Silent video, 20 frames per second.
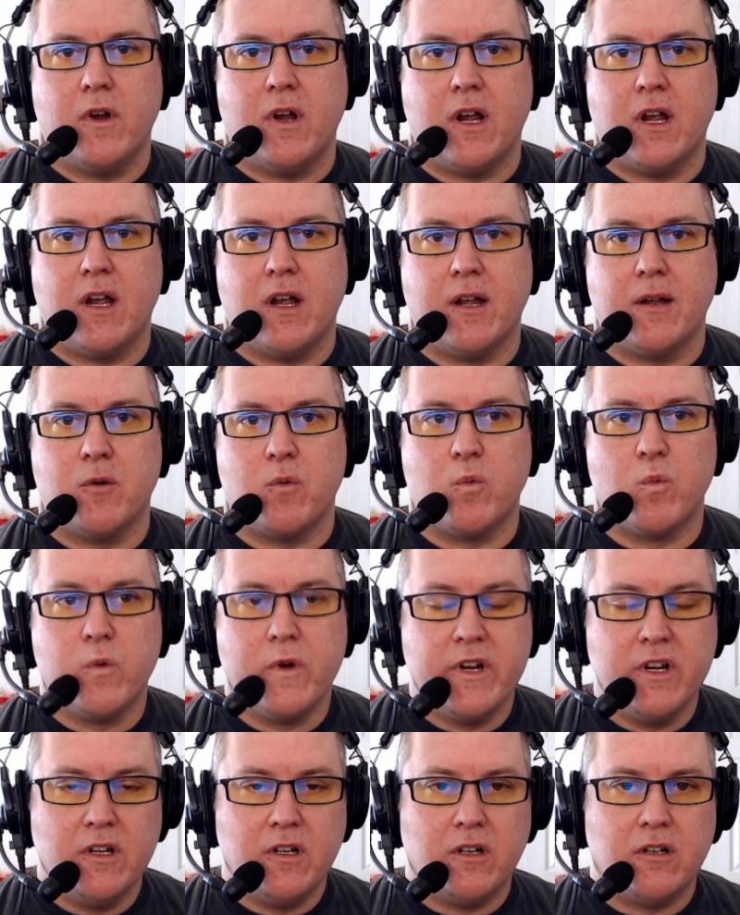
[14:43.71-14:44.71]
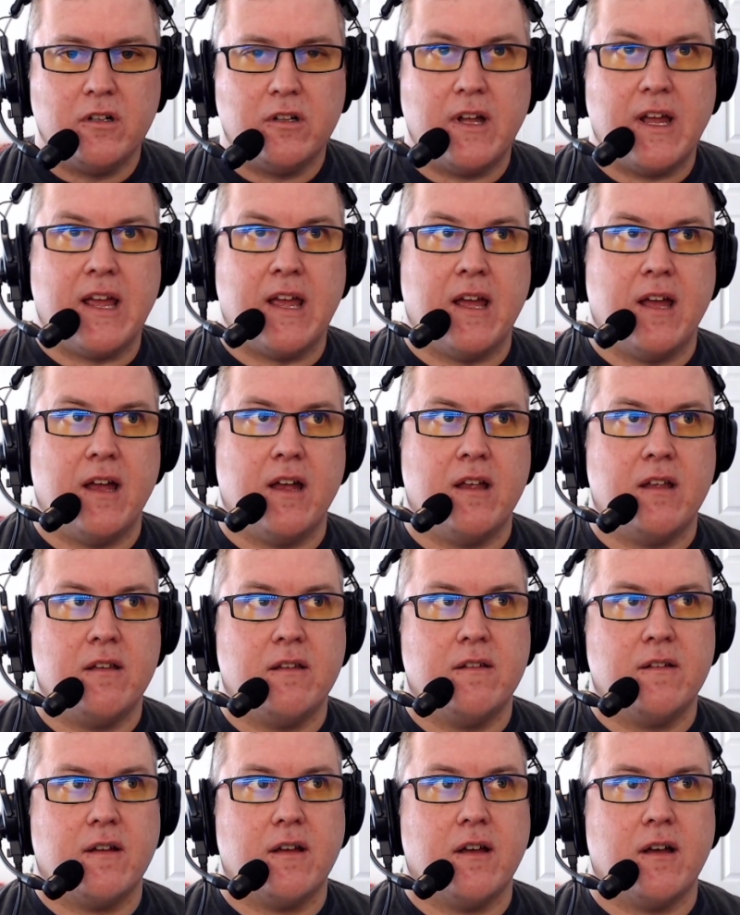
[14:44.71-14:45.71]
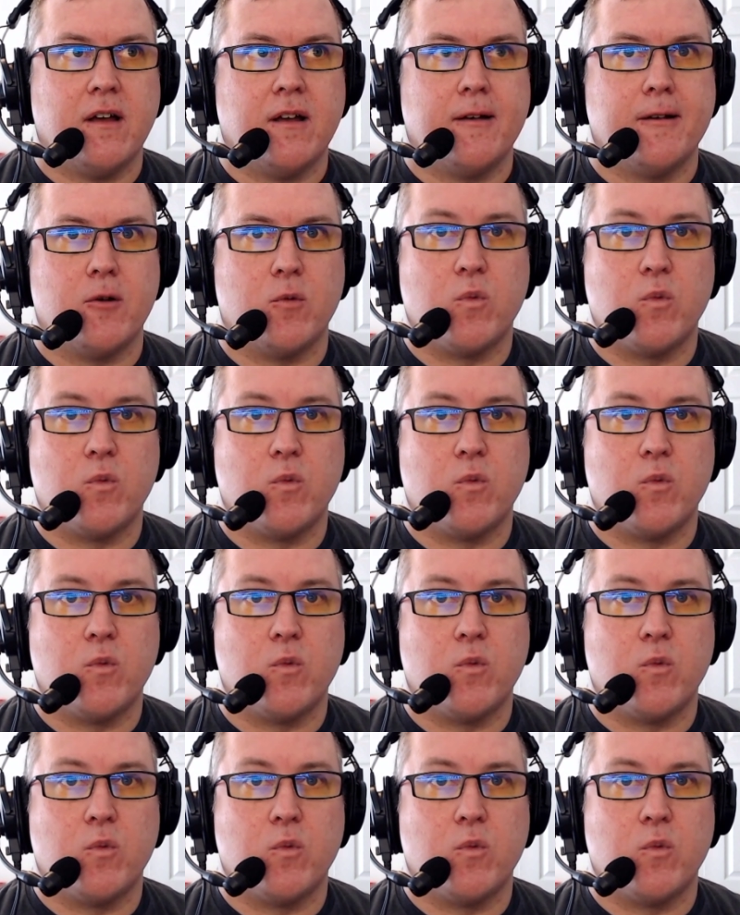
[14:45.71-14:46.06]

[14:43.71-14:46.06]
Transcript: uh, real and uh,